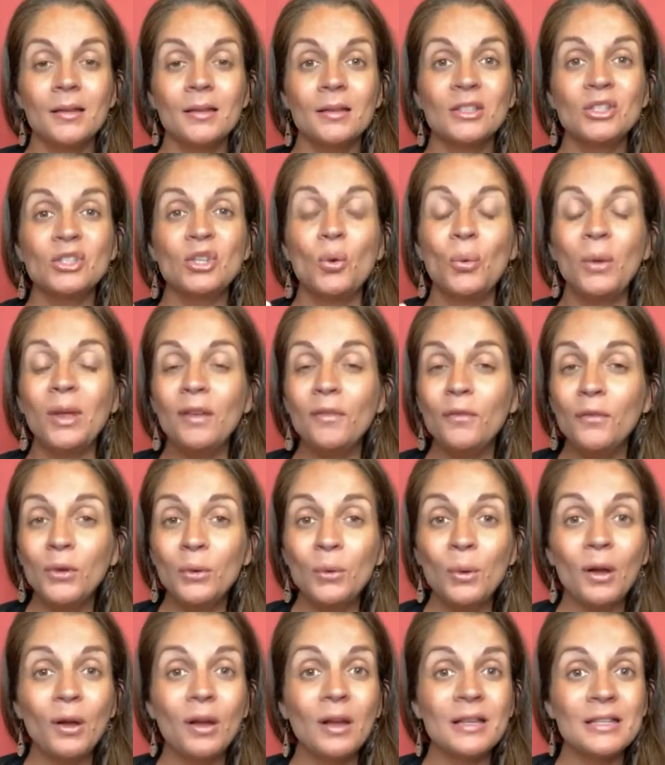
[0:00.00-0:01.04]
So if
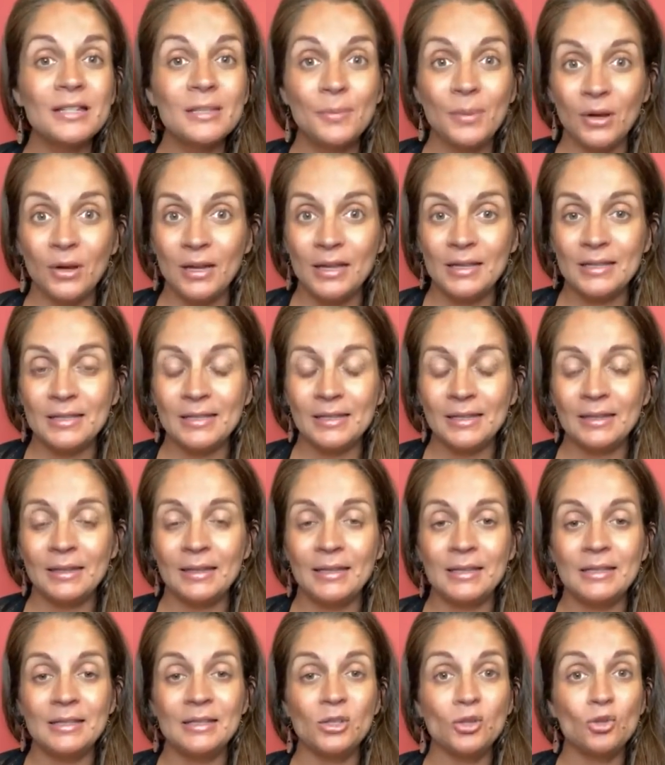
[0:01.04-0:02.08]
you are experiencing
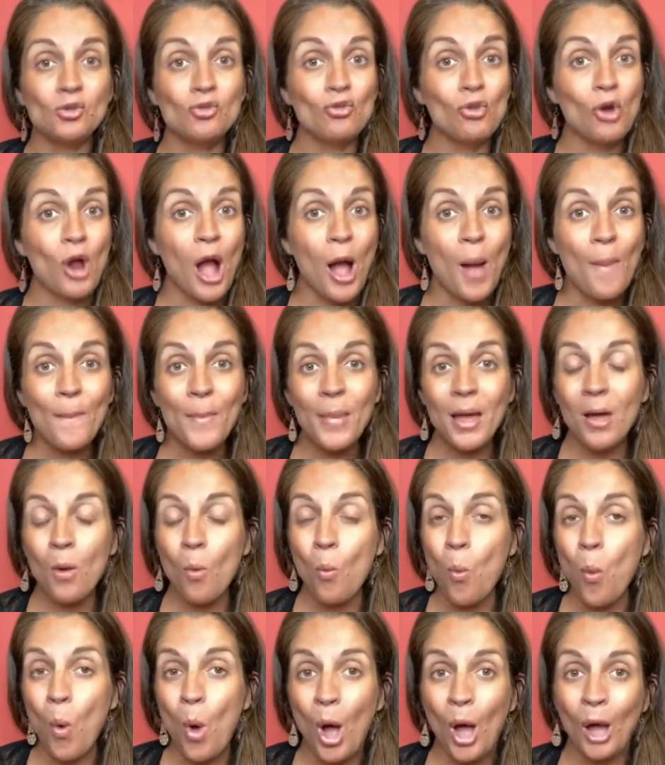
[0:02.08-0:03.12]
this, drop a
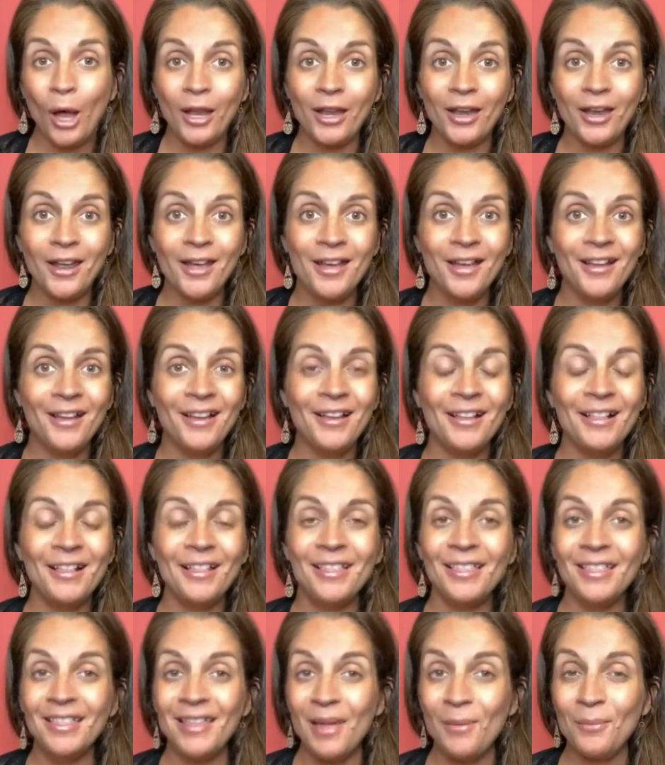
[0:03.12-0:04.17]
1,
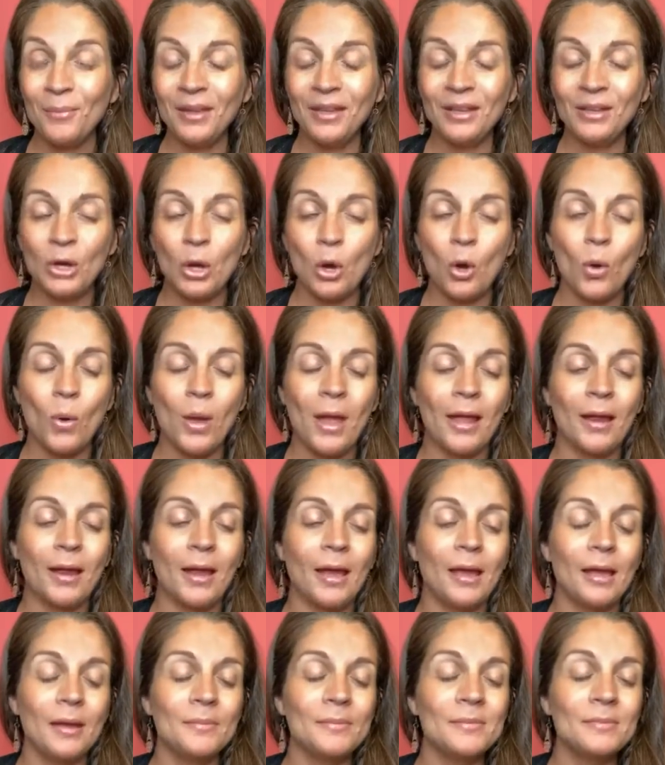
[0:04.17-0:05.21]
let me know,
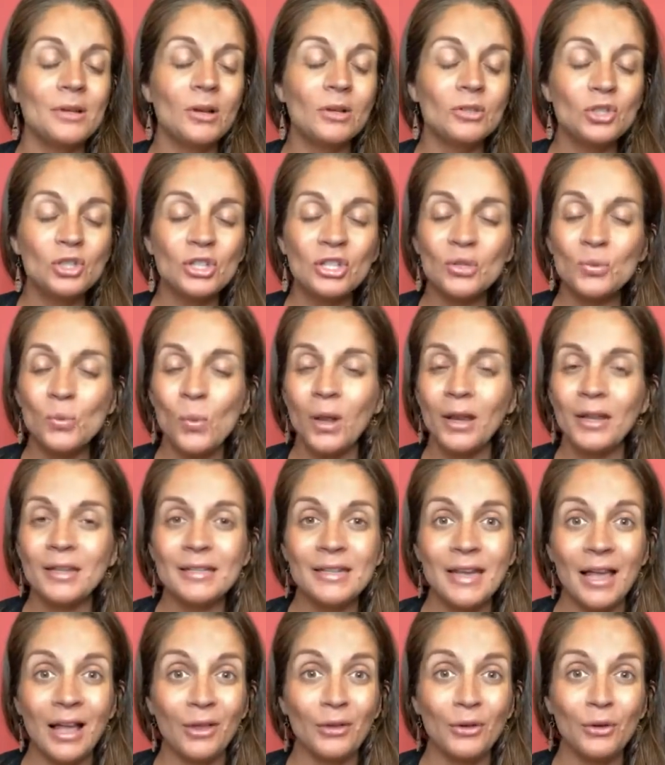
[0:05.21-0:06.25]
and just want
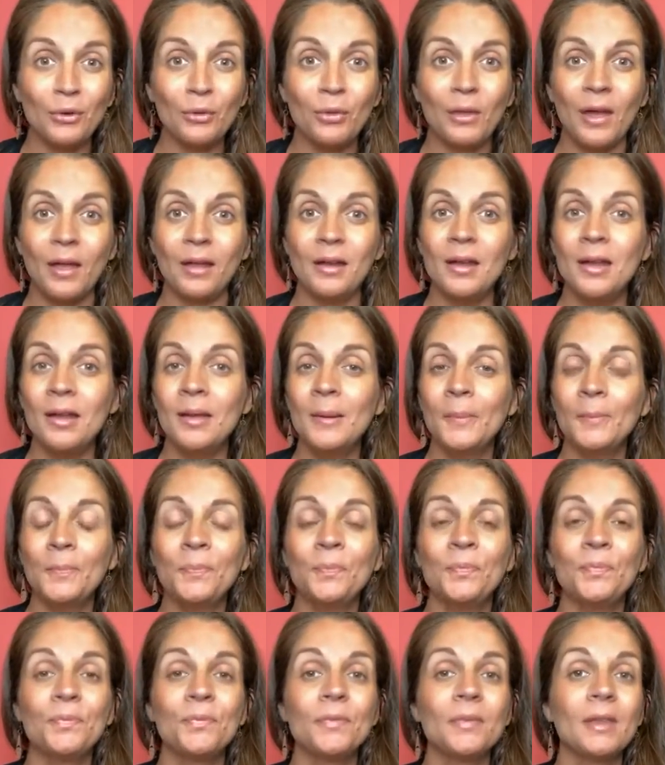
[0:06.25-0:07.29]
to tell you that
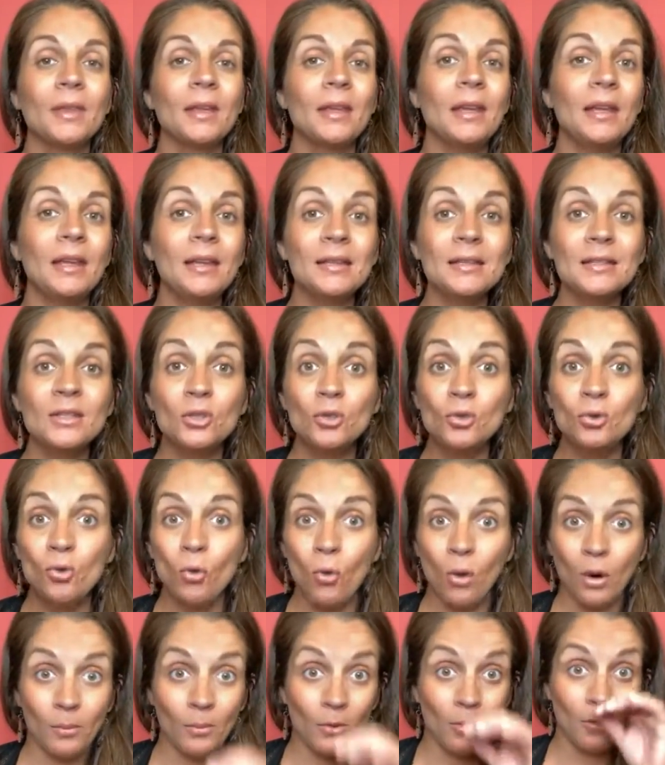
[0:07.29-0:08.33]
it is
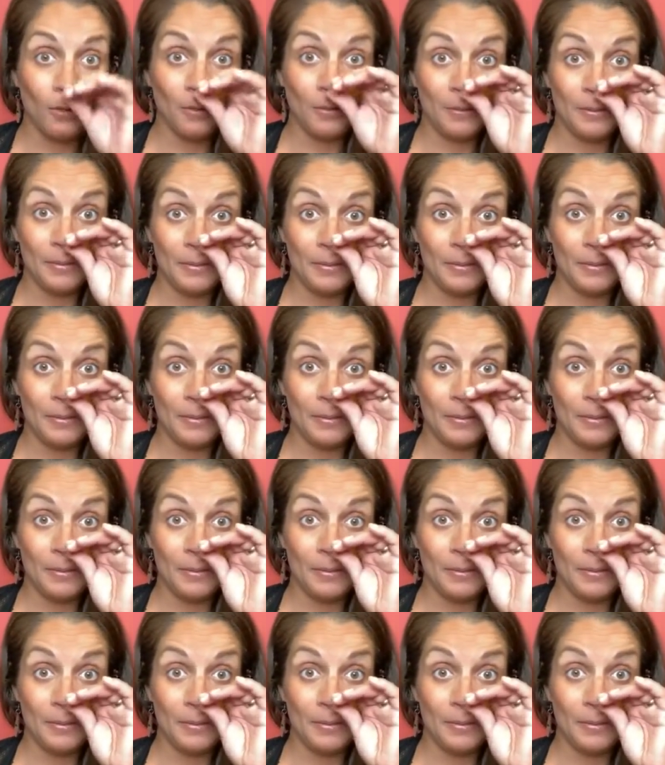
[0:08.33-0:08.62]
normal.